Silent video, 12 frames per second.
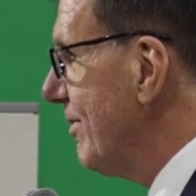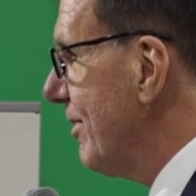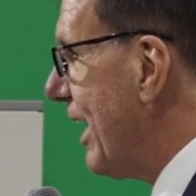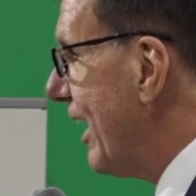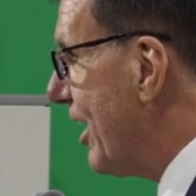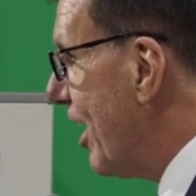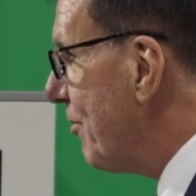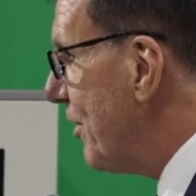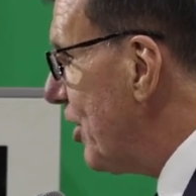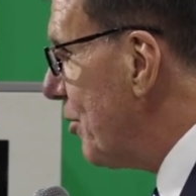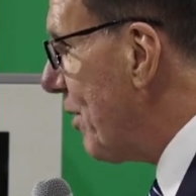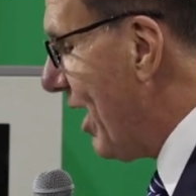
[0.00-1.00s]
Thank God for
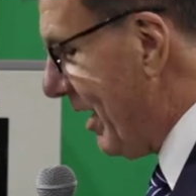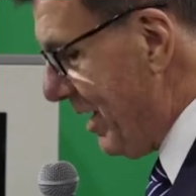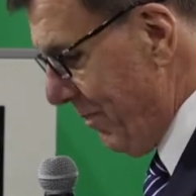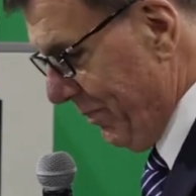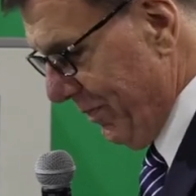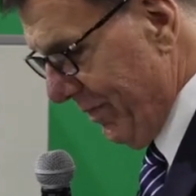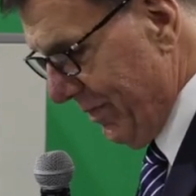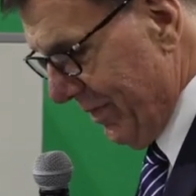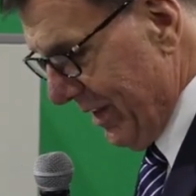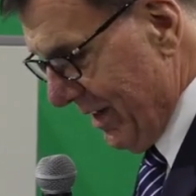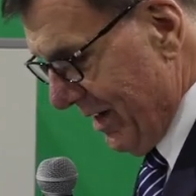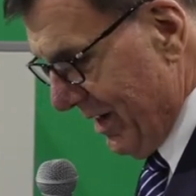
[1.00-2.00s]
you, Maddie,
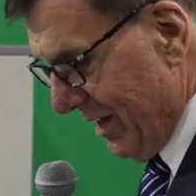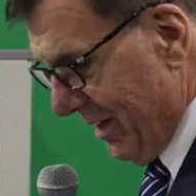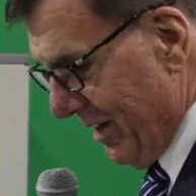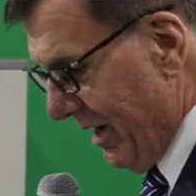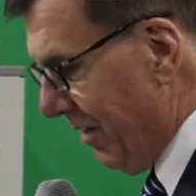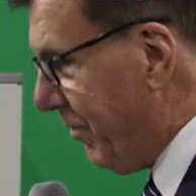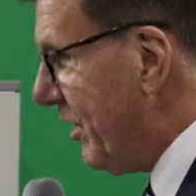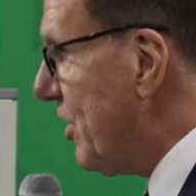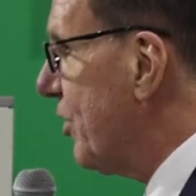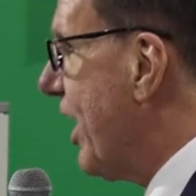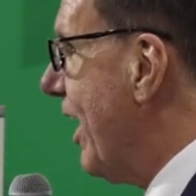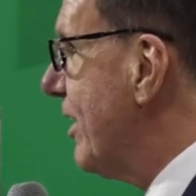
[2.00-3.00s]
and for you,
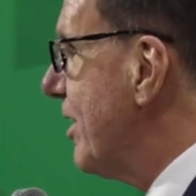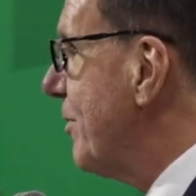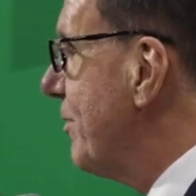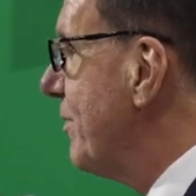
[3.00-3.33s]
Caitlin.